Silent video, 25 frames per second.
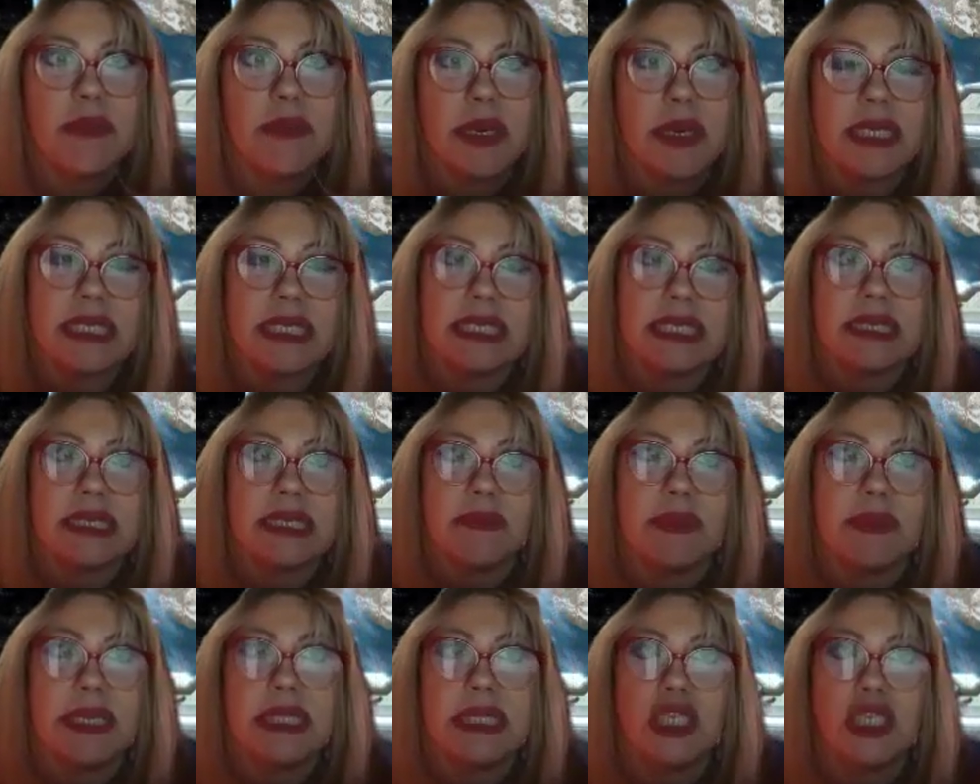of
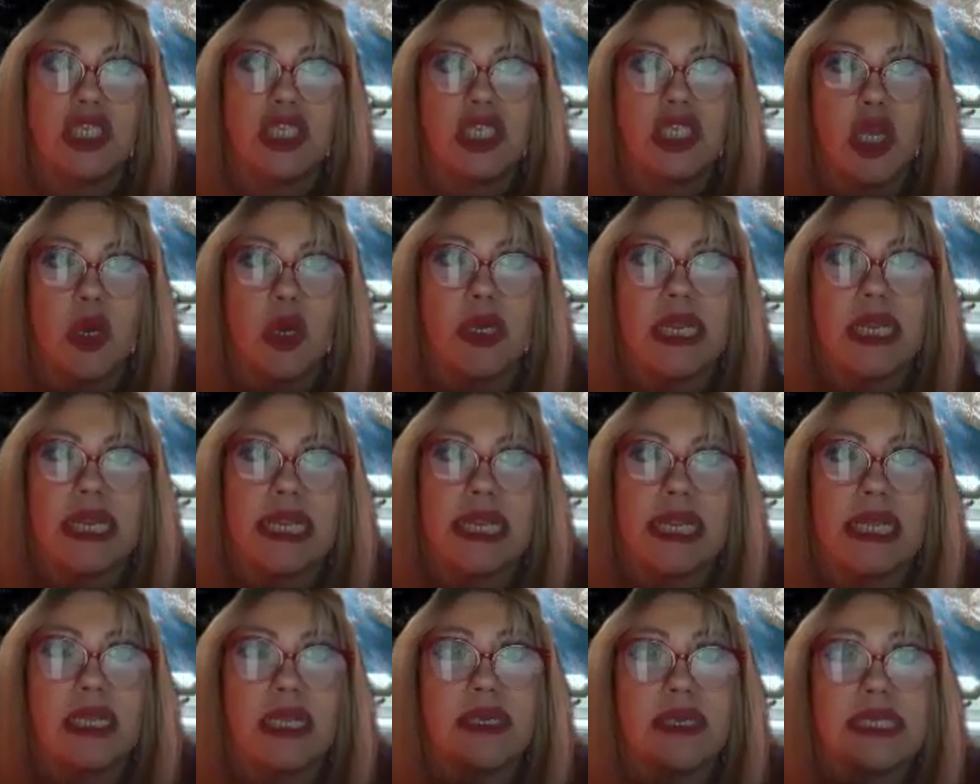participants showed
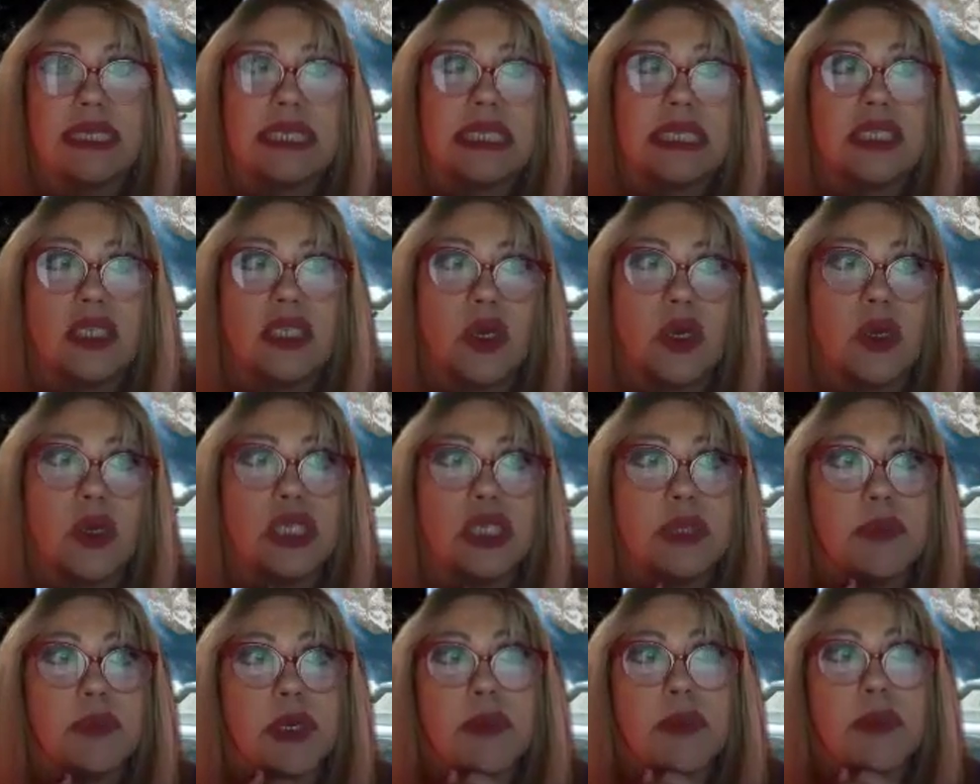an increase in
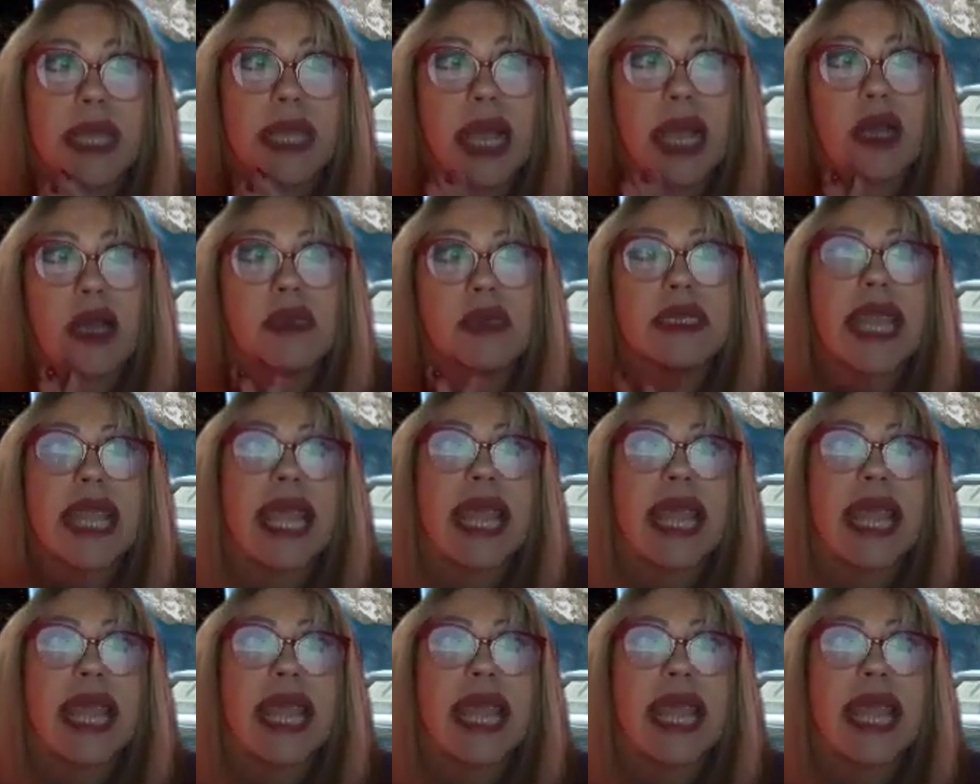total sperm count,